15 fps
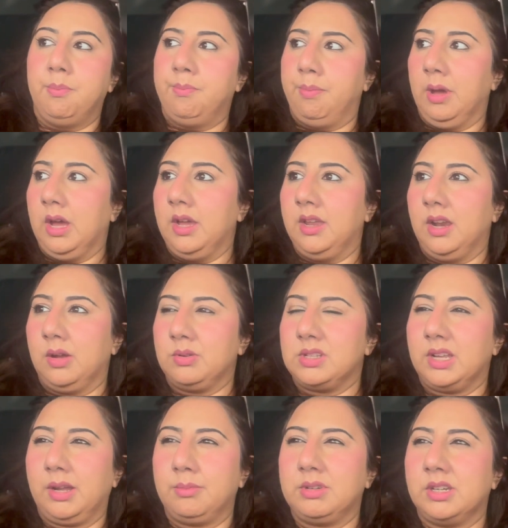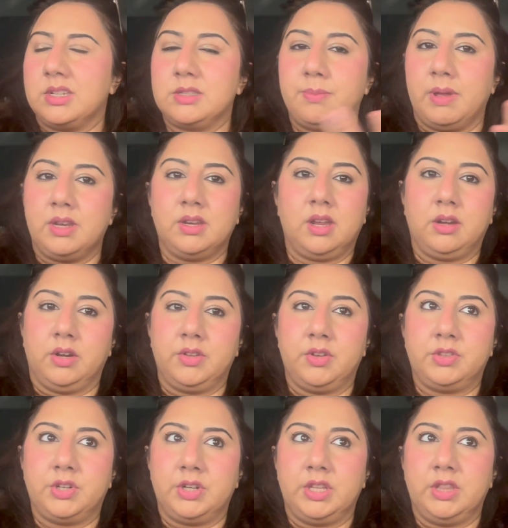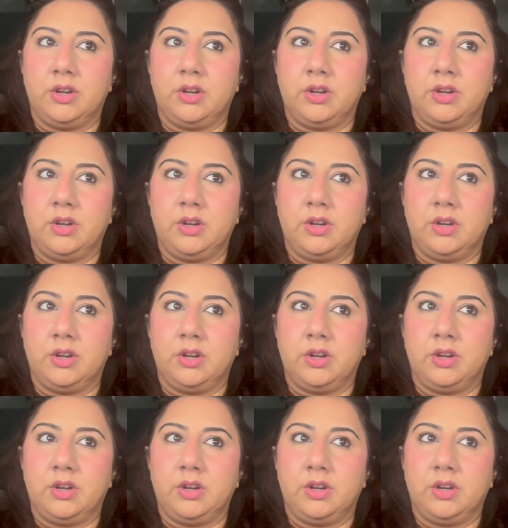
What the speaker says: But I was like, I'm gonna spend another 30